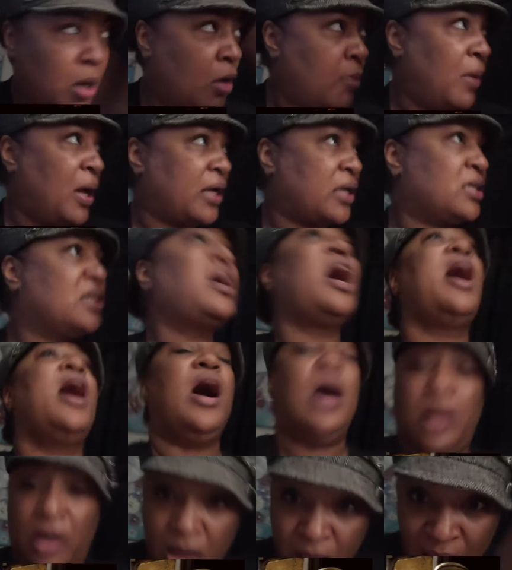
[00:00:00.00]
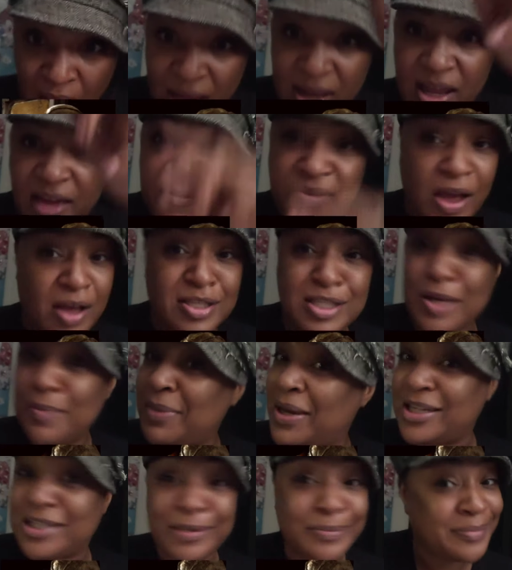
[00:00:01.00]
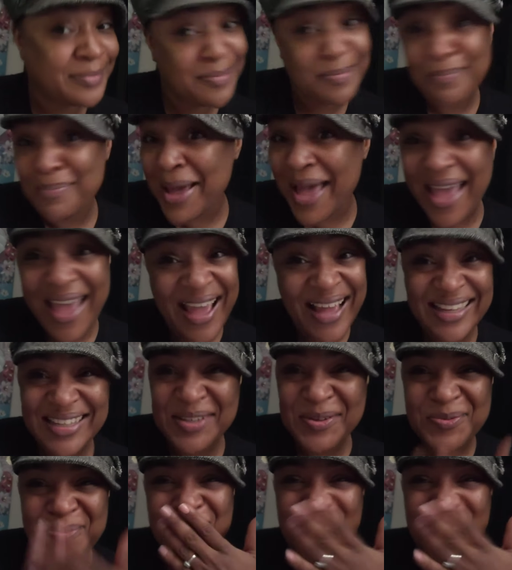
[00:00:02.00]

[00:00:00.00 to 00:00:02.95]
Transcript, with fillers: Oh my God. I love y'all so much. Bye.